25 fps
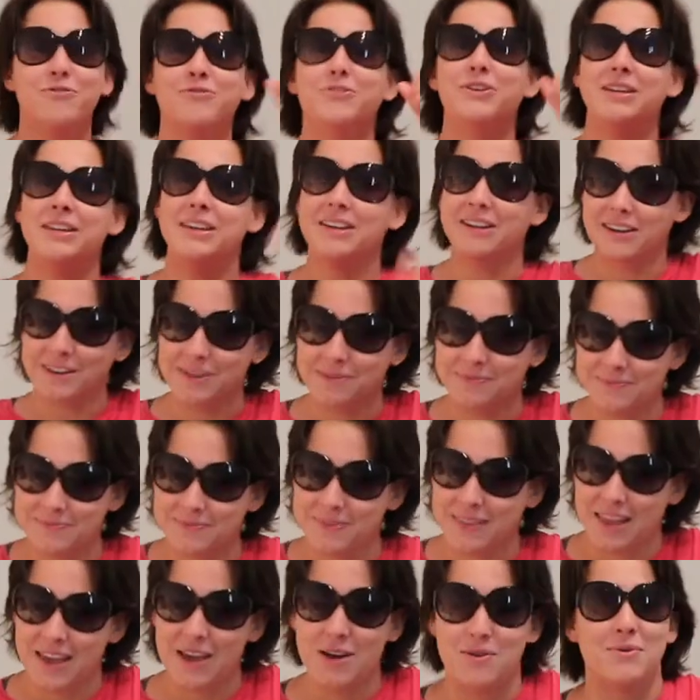Every year,
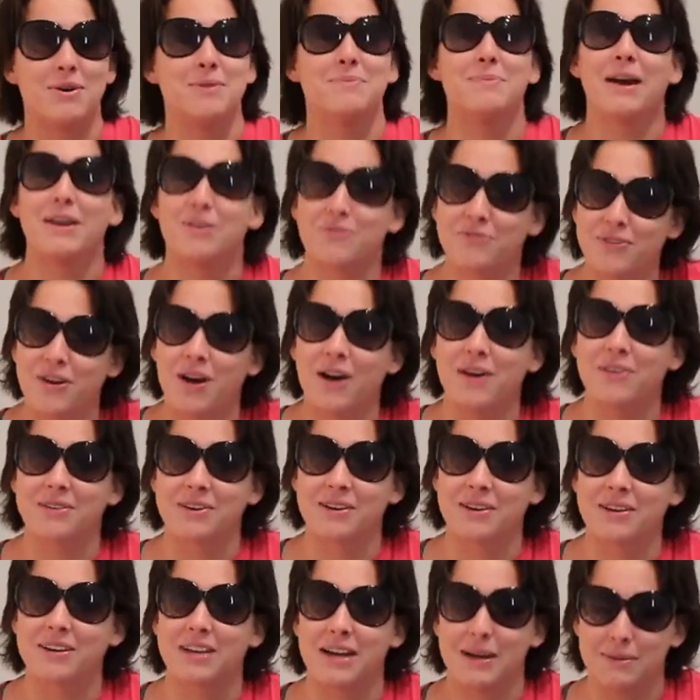when my
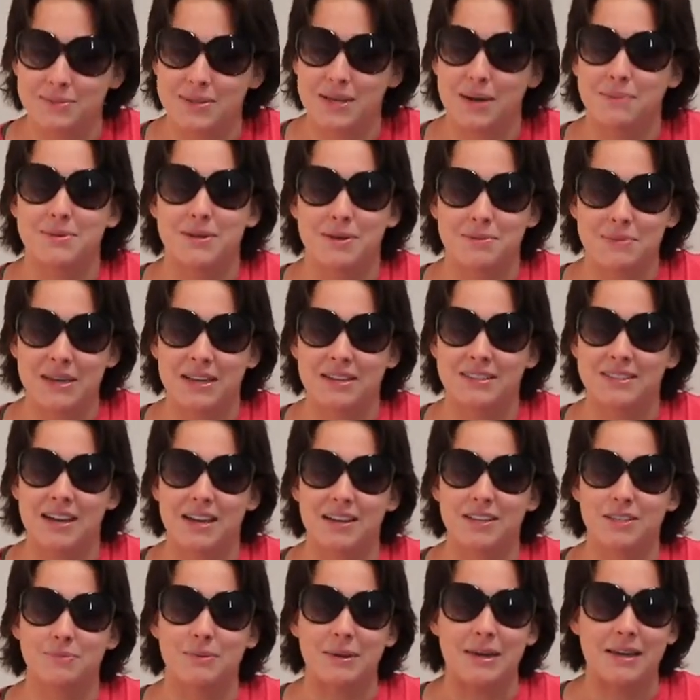father comes up to me and
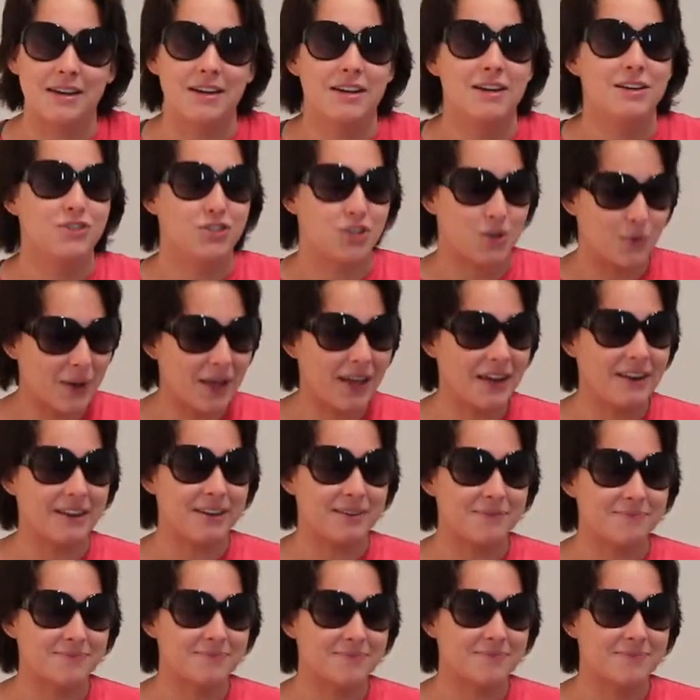tells me,
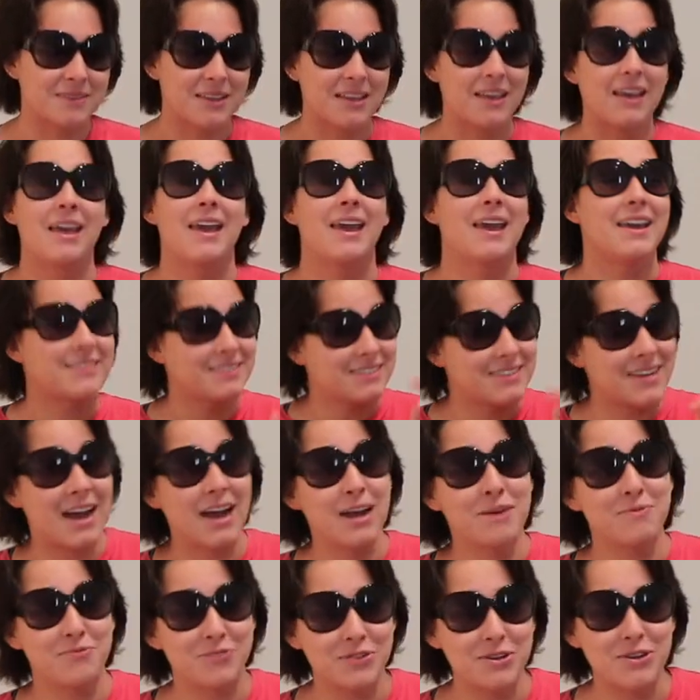Joana, it's
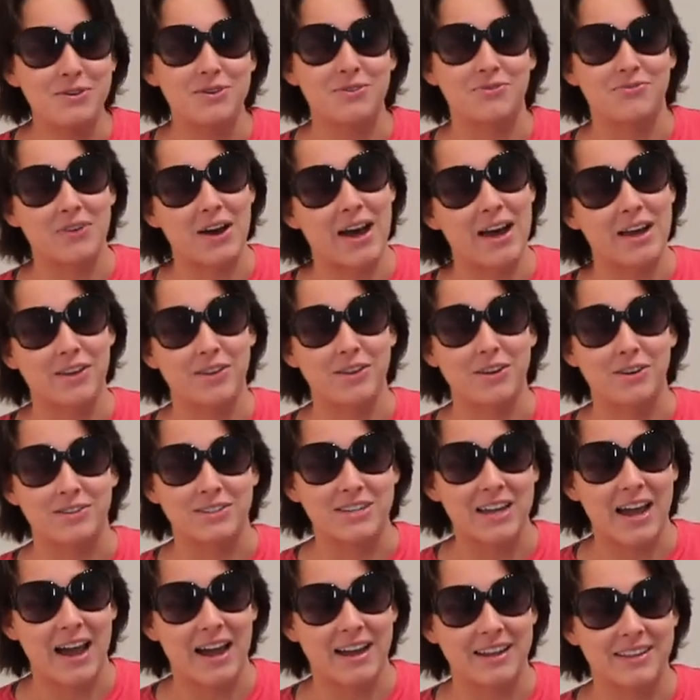time for you to file your
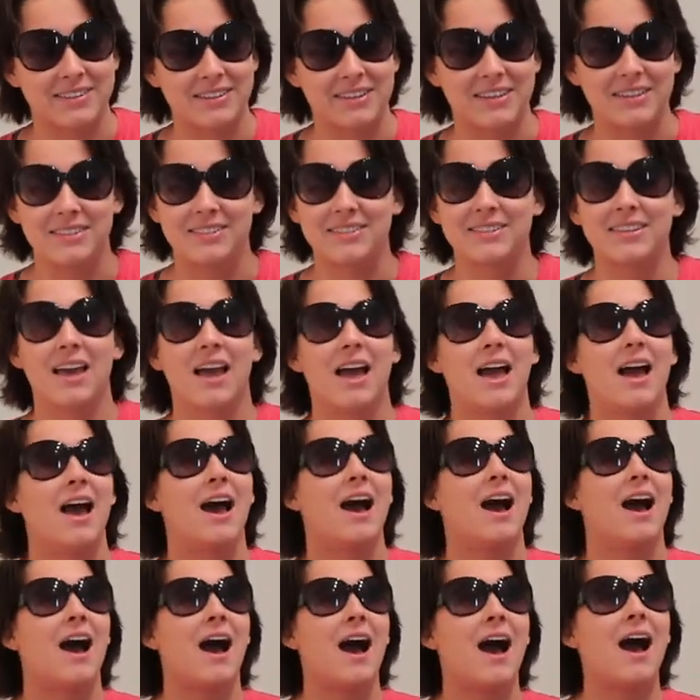taxes.
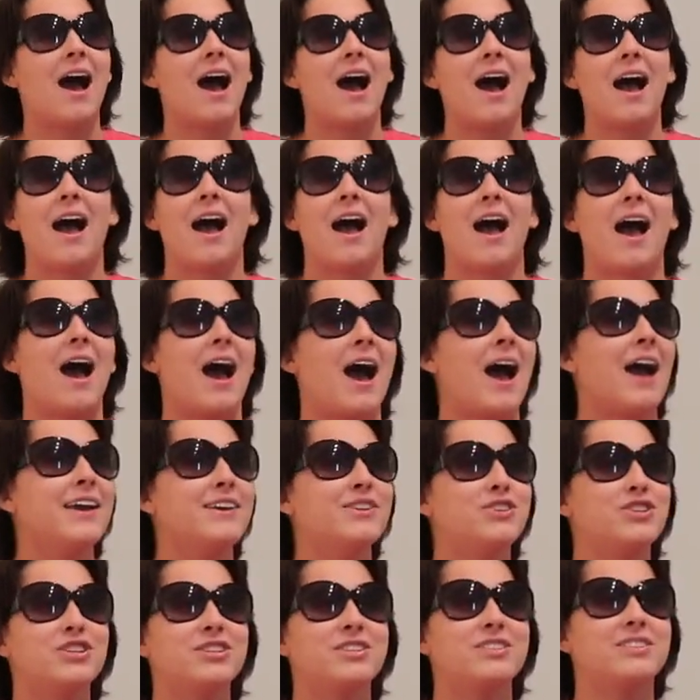
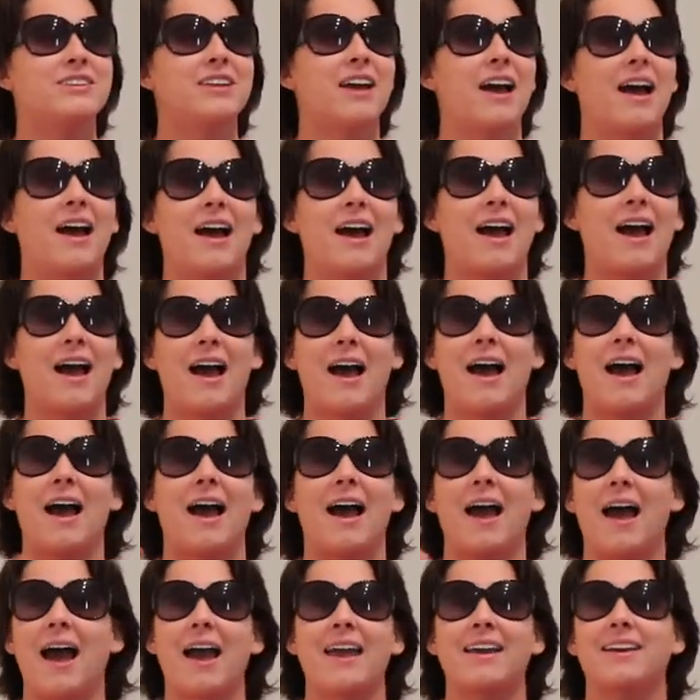I just,
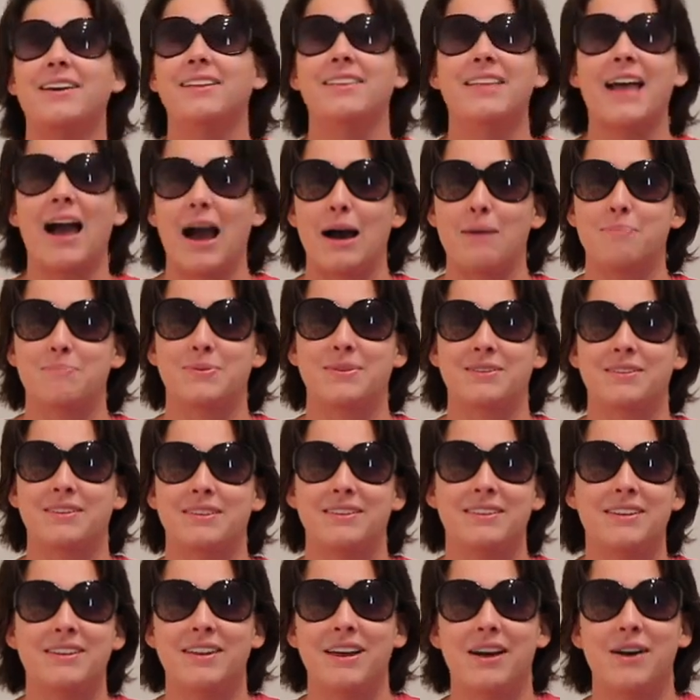I collapse.
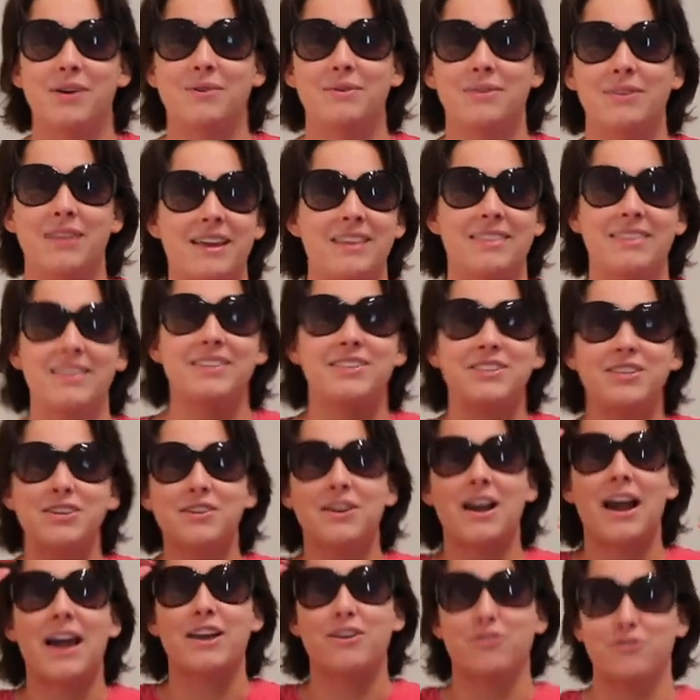You know, like this
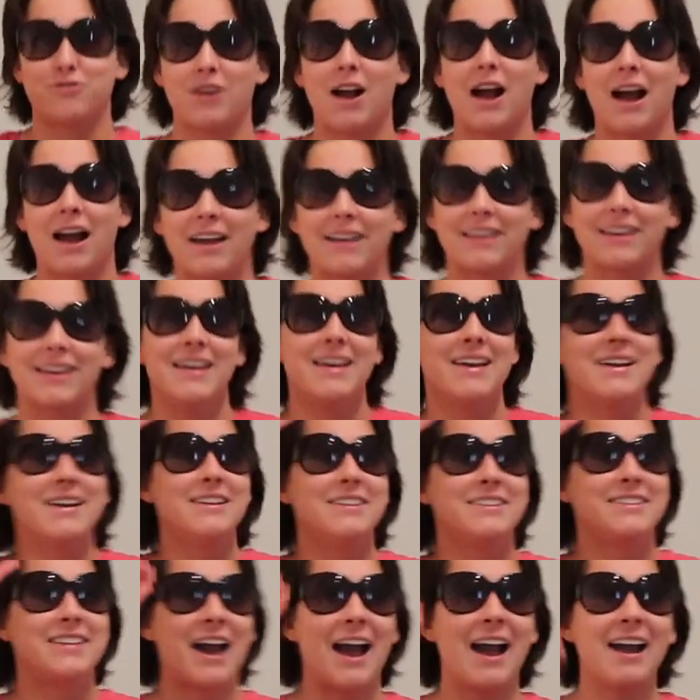year I cried.
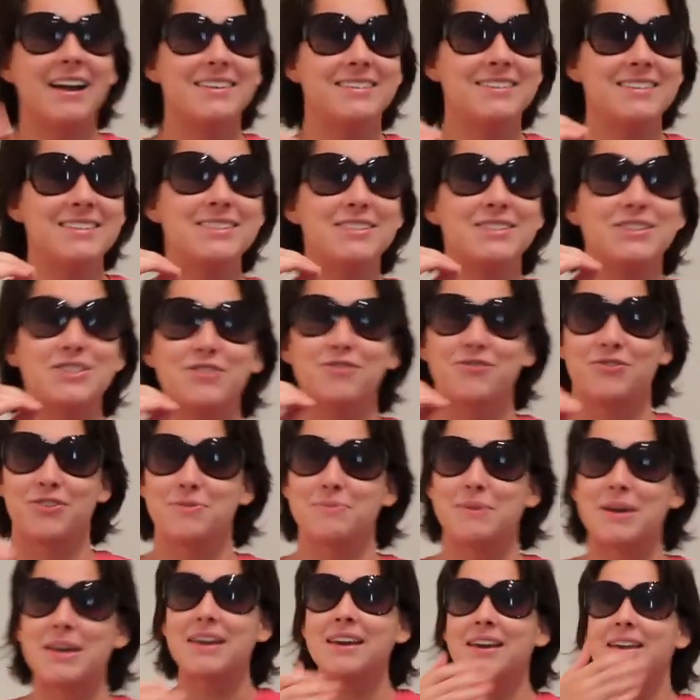Taxes
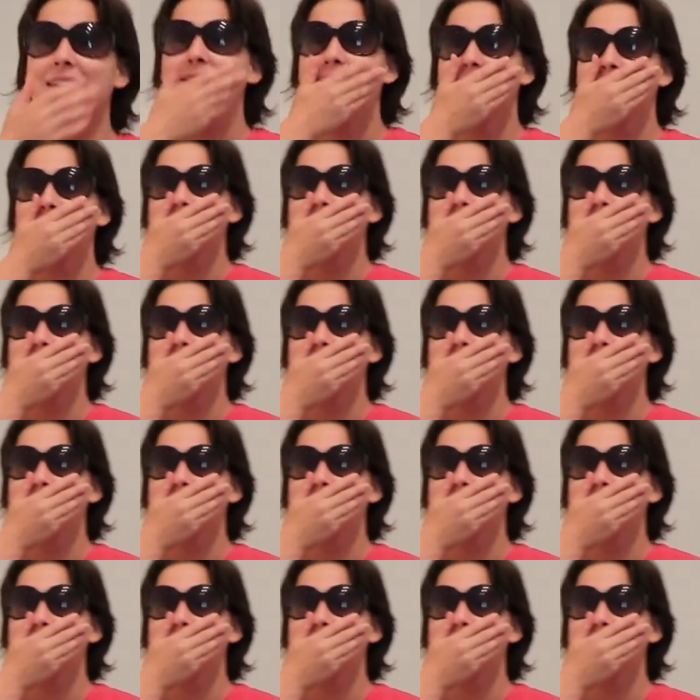for me,